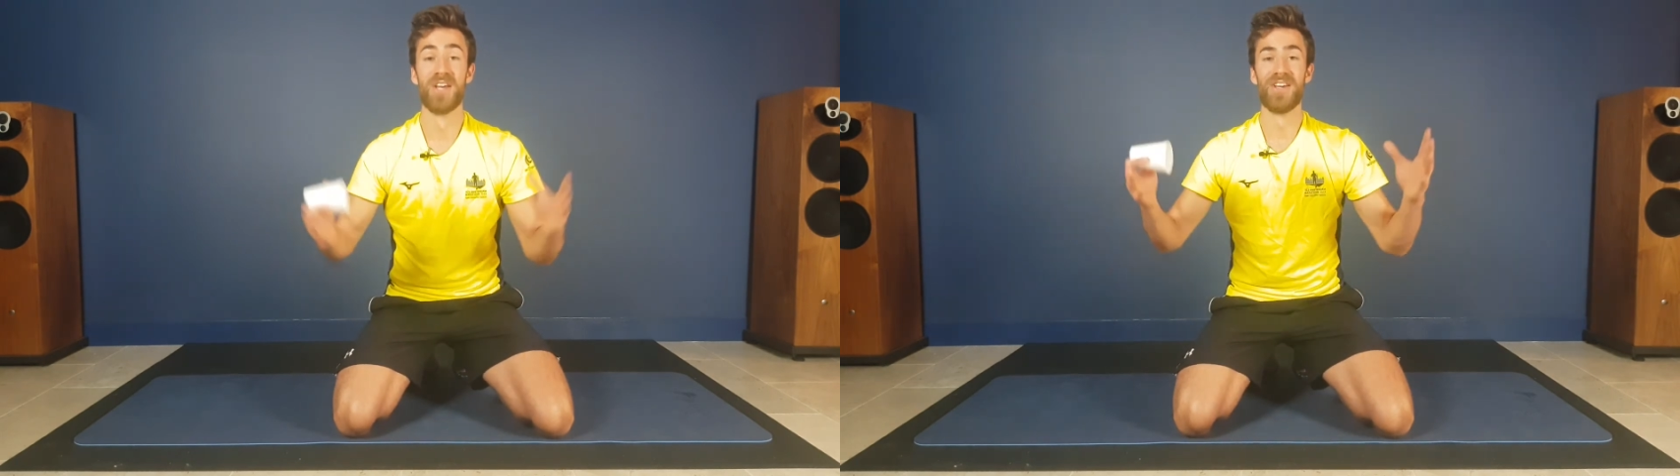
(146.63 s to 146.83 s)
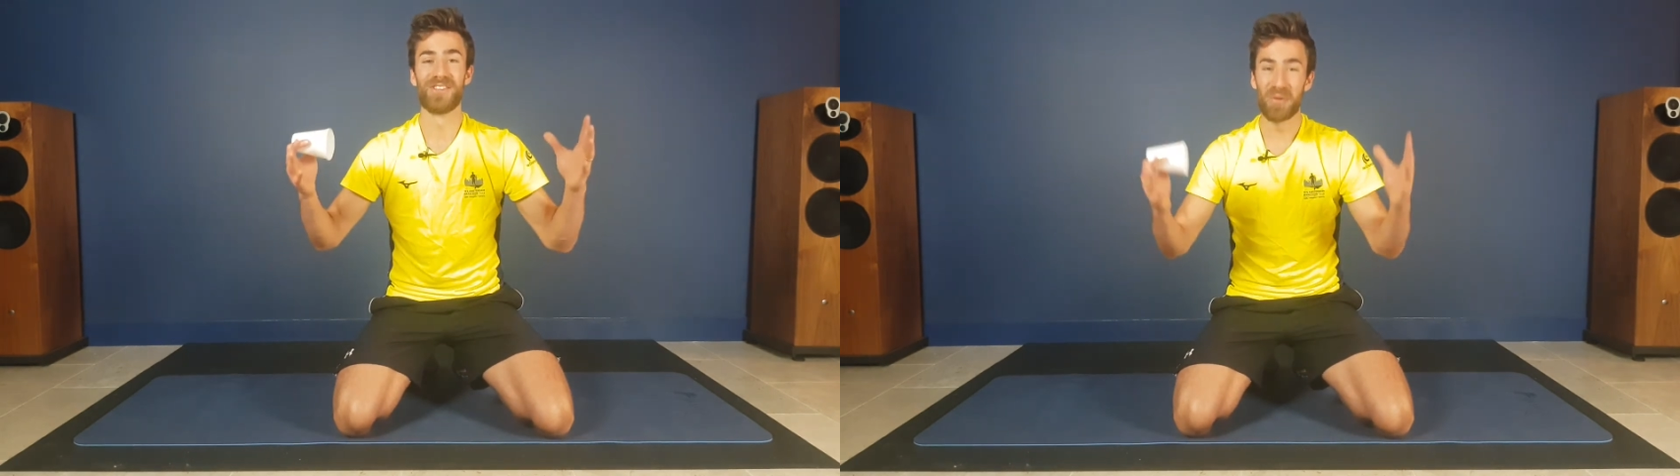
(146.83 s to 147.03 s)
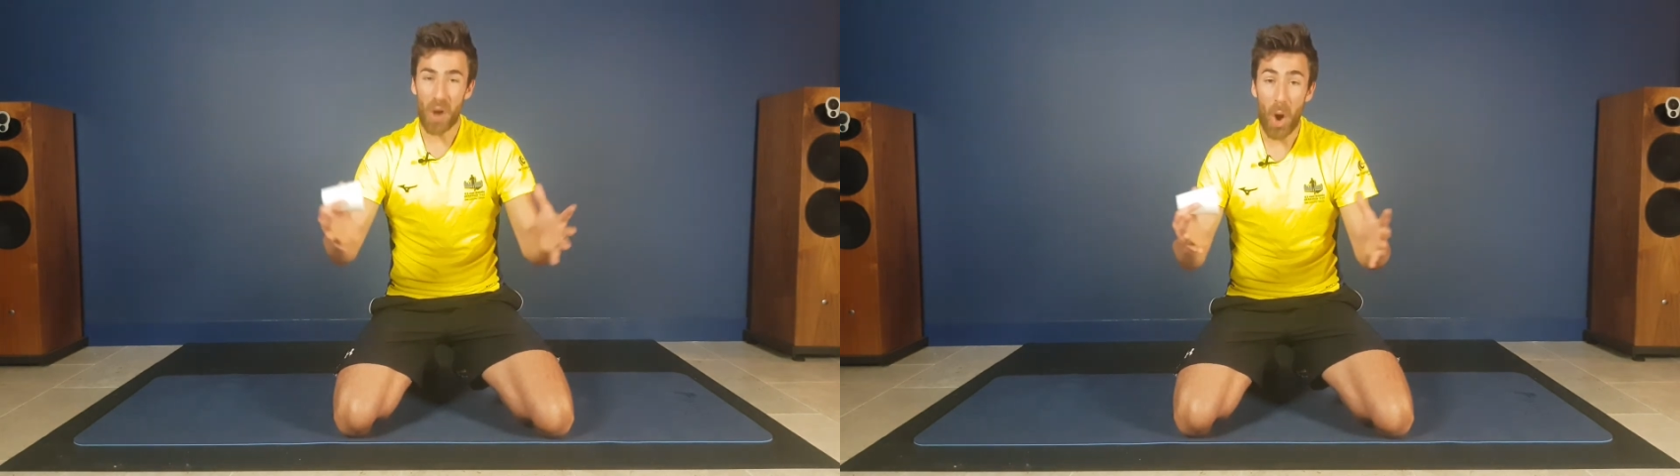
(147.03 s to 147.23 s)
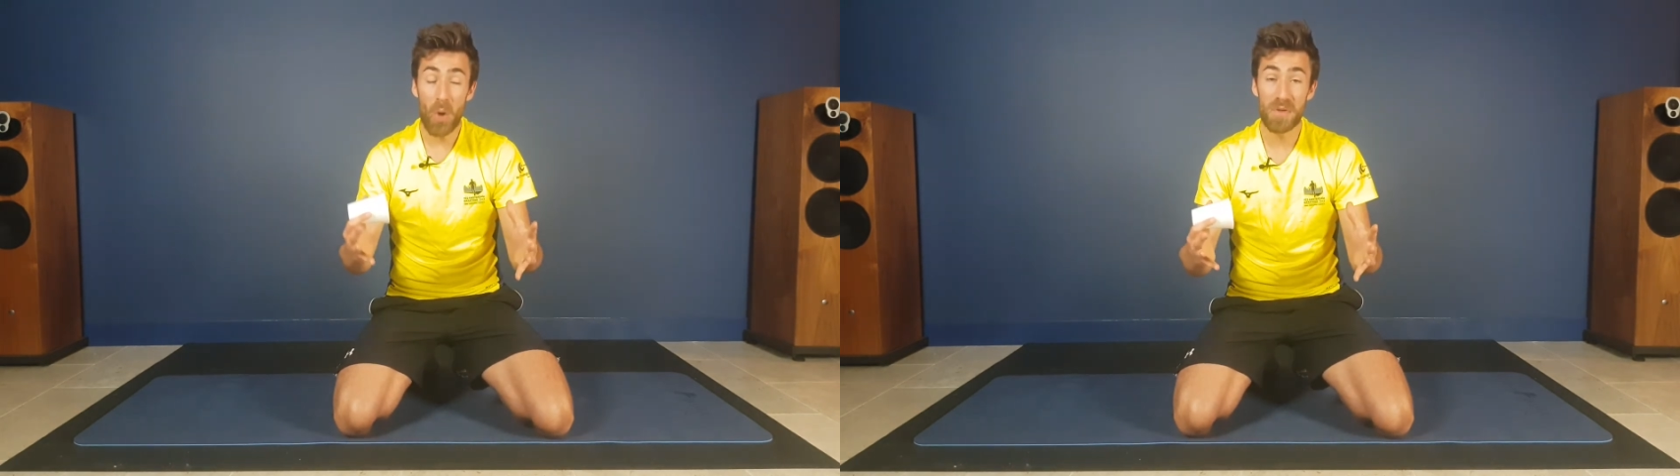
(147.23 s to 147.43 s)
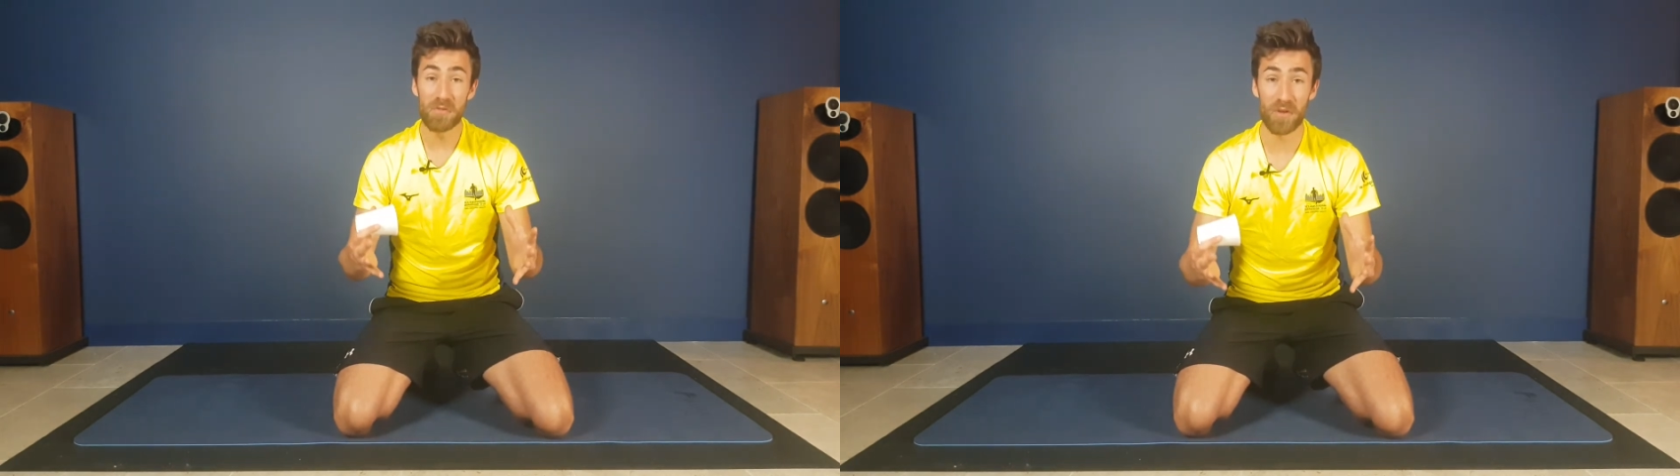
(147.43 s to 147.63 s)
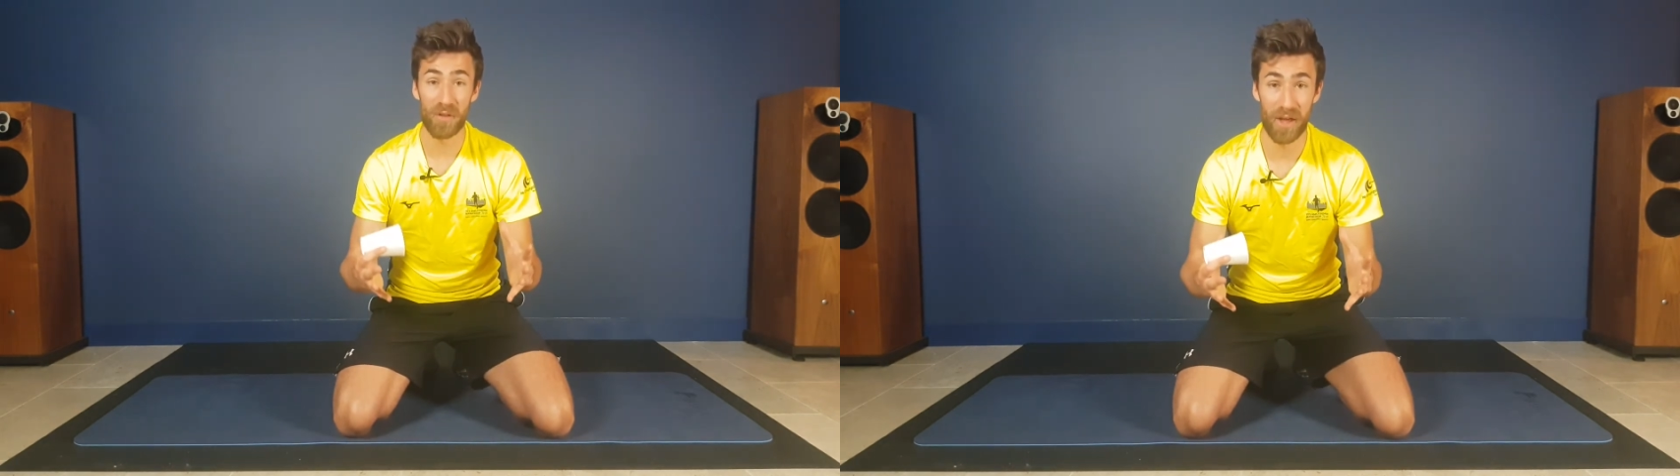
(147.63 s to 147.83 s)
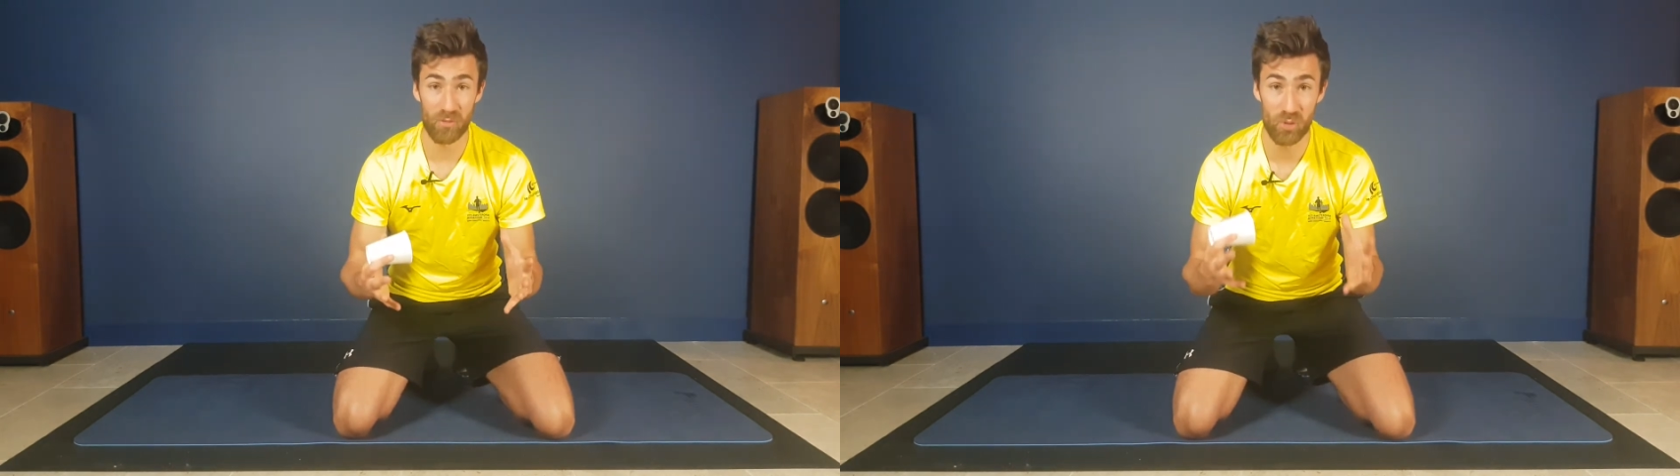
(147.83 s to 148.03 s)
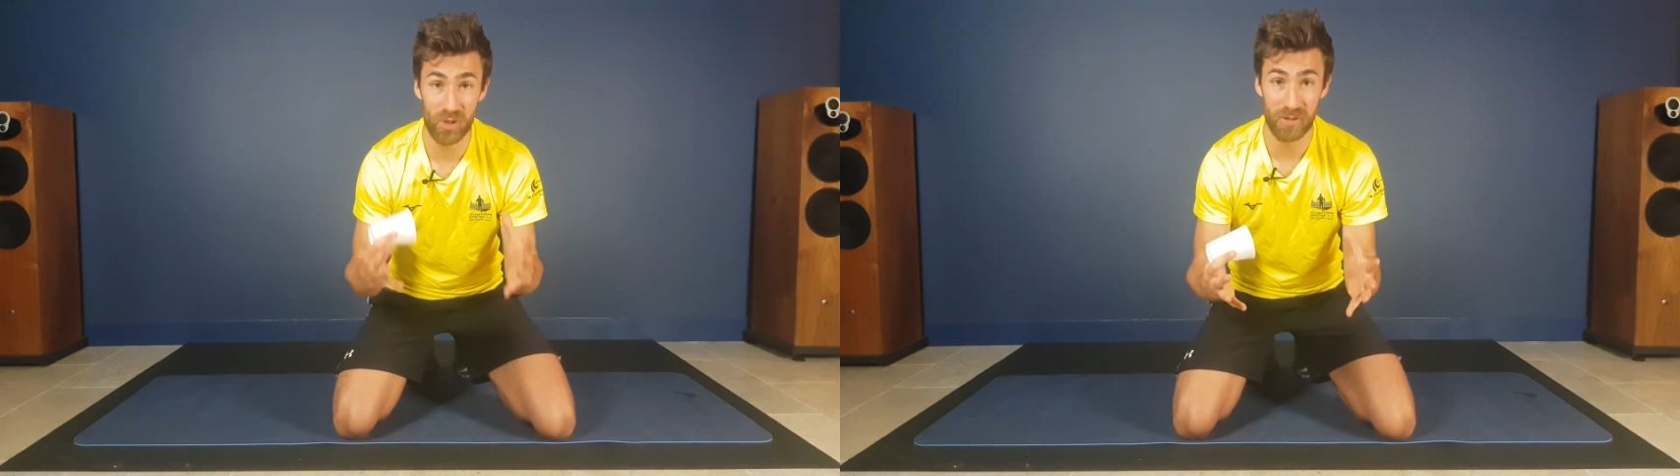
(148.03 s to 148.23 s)
So I hope you felt that
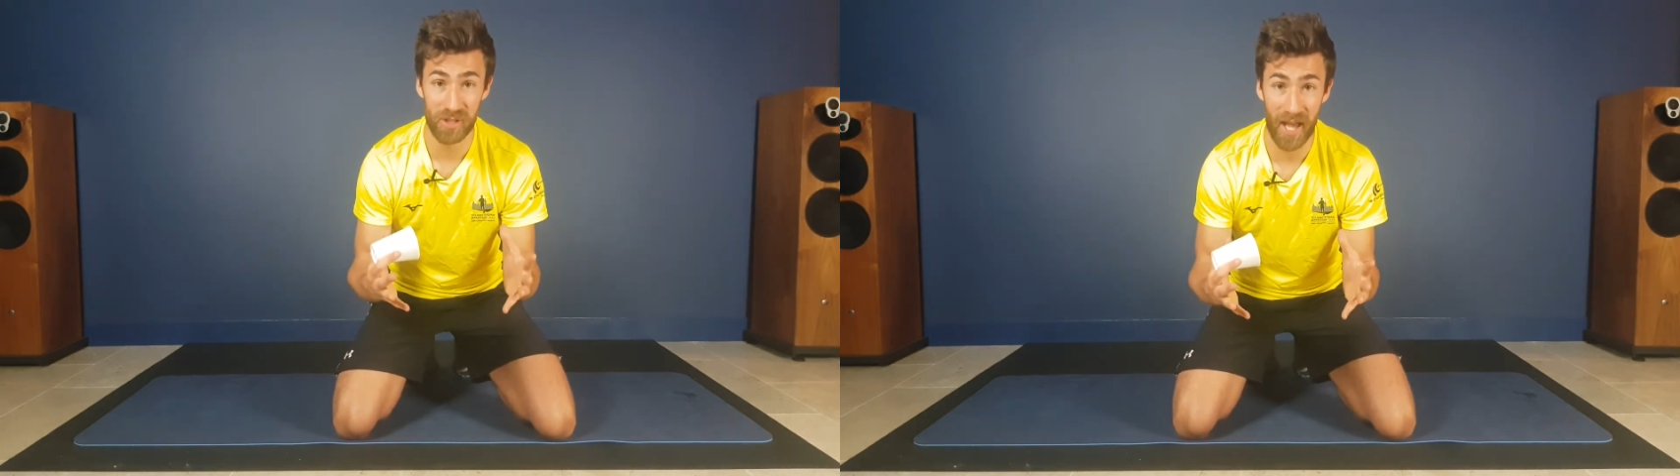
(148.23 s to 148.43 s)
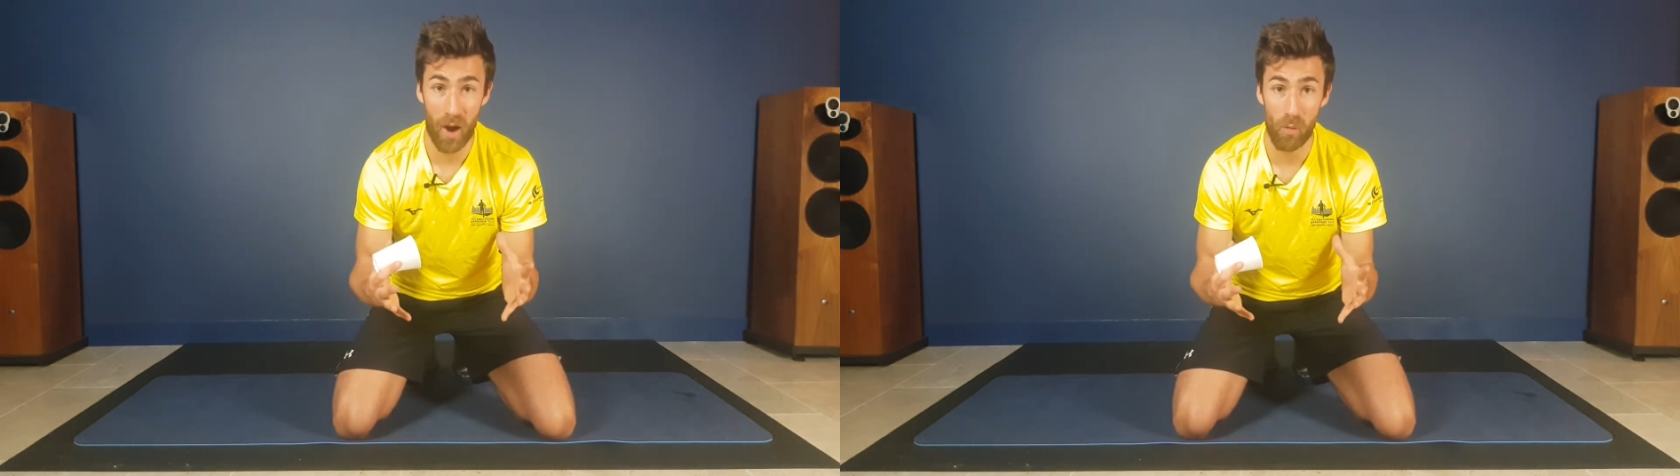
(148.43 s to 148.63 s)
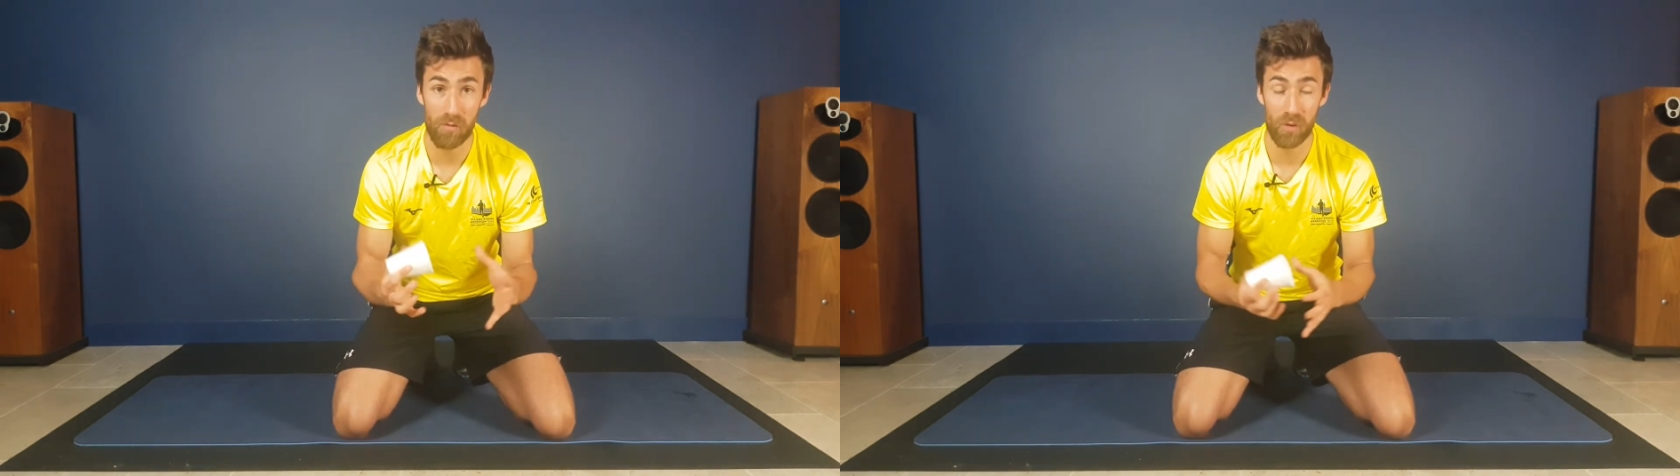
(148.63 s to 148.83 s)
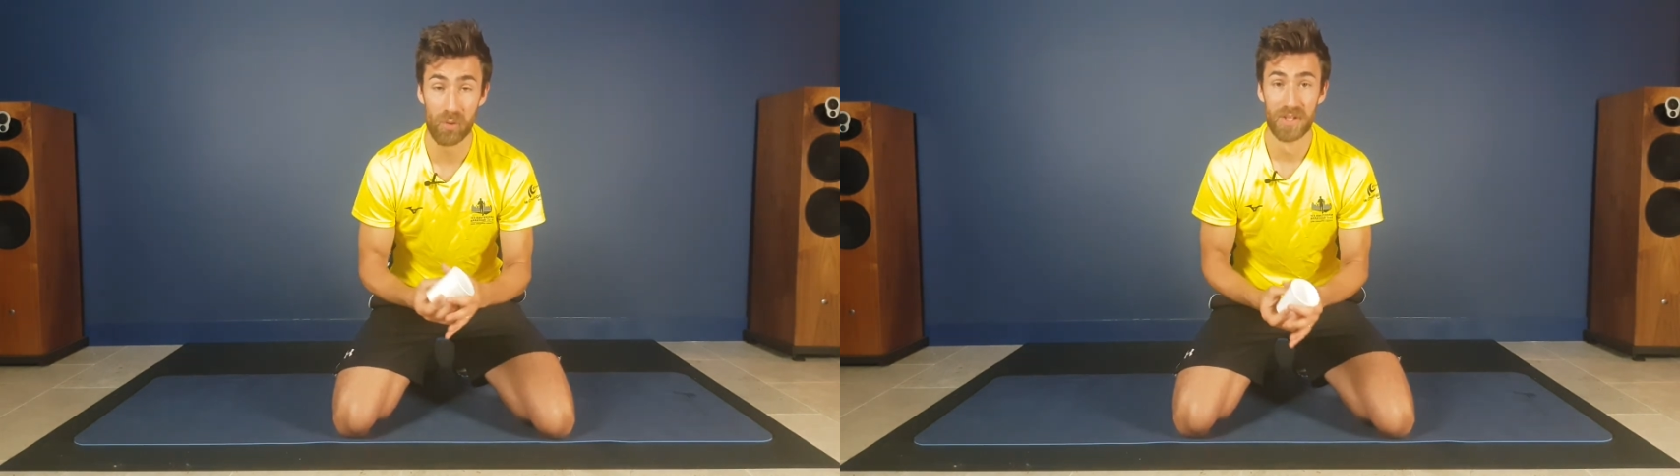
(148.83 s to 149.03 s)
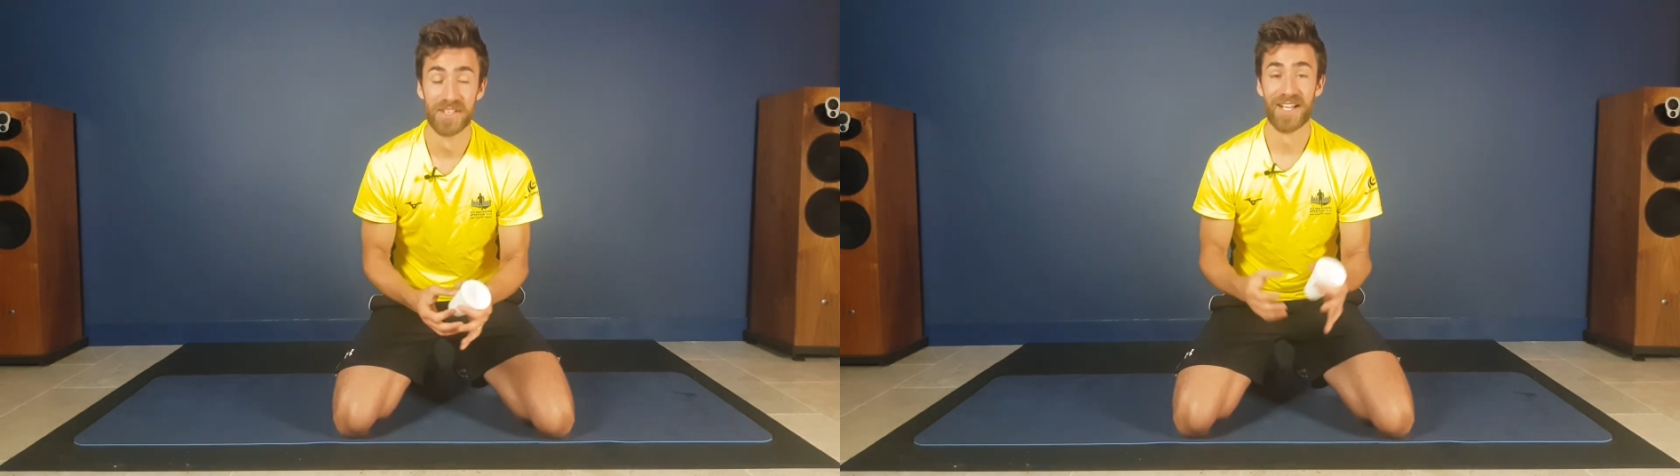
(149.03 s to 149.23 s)
really, really helpful.